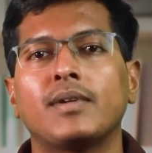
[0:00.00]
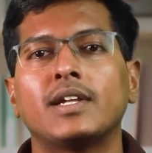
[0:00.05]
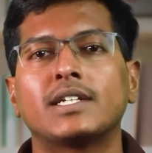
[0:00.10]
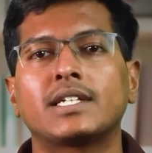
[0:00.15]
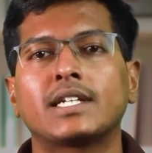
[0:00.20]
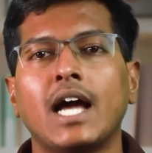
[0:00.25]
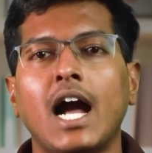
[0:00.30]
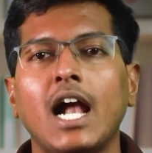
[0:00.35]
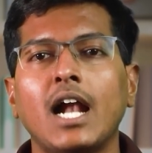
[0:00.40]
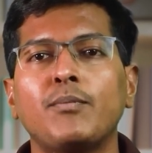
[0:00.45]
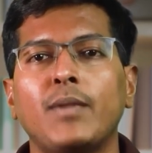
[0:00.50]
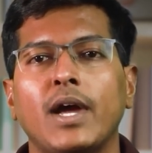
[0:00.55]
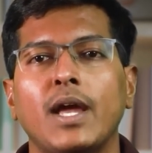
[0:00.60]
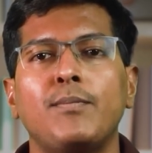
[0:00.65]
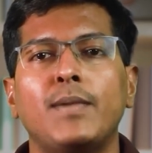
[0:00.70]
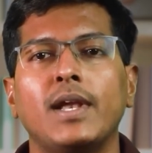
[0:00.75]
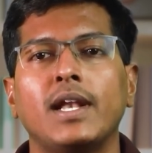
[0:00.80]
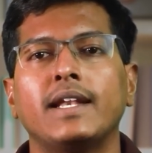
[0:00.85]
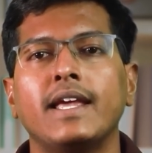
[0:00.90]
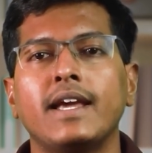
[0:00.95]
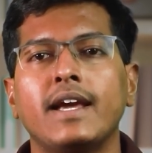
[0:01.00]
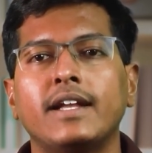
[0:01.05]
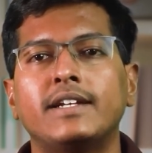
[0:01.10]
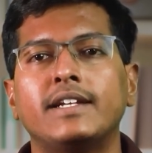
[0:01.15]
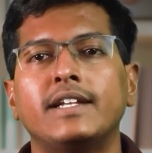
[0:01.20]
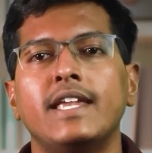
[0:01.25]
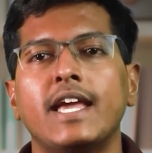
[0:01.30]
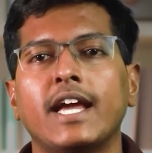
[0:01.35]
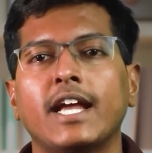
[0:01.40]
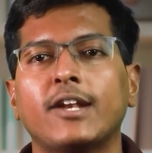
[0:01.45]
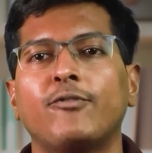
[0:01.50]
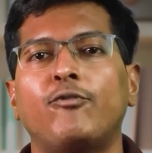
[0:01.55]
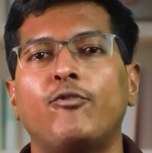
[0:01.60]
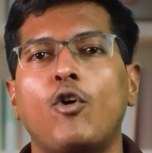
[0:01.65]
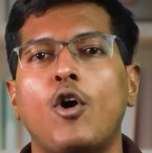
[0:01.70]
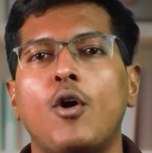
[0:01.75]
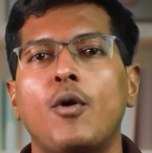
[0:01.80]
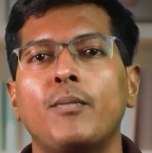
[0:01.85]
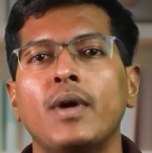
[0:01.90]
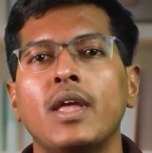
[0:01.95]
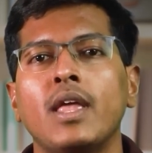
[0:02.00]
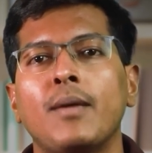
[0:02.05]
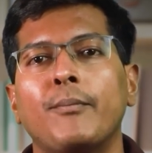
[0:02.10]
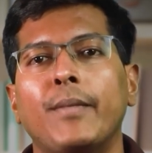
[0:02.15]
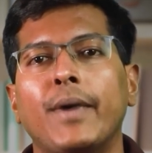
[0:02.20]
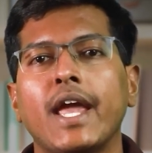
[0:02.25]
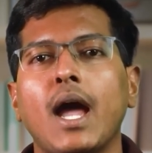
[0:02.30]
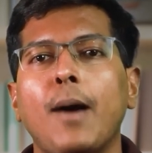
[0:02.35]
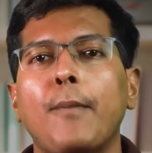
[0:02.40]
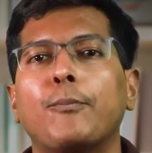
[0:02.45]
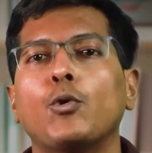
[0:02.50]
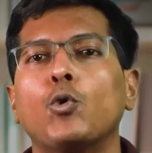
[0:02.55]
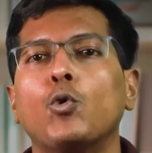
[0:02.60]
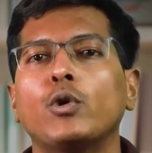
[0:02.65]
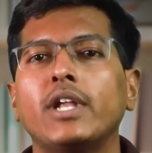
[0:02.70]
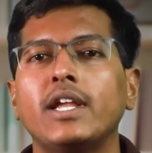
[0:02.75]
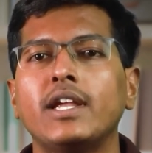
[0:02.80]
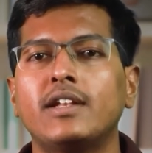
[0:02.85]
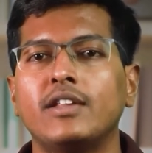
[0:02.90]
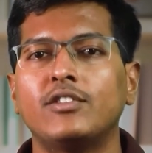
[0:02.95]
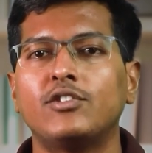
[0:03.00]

Start by building a React form by uploading